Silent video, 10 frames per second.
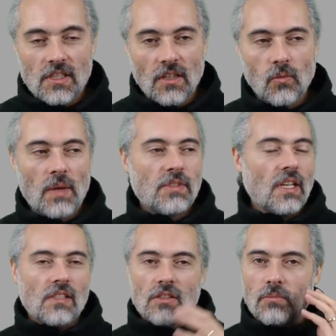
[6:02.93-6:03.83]
design
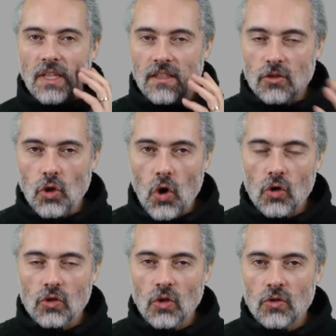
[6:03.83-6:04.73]
websites. There's plenty of
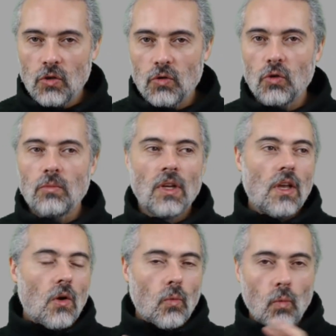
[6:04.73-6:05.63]
talks on YouTube.
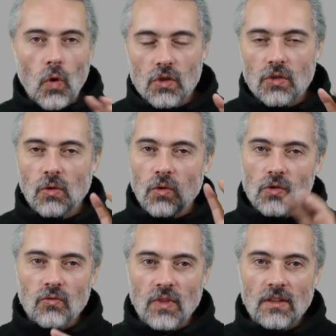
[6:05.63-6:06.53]
Watch
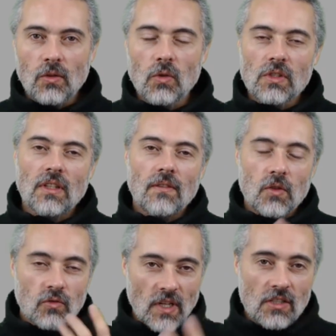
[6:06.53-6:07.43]
those, read those, and
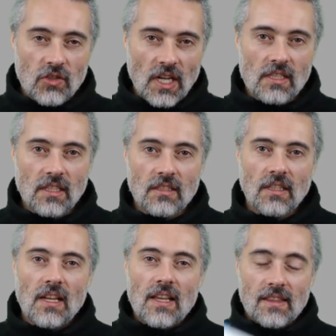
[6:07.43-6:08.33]
if you're
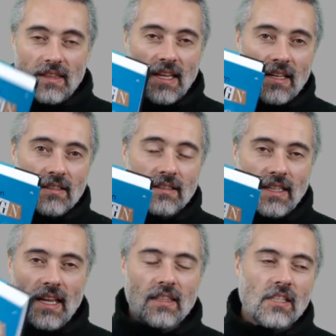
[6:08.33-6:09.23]
interested, then
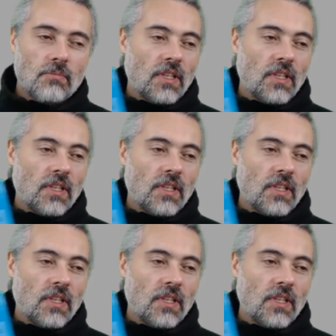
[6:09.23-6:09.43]
get this,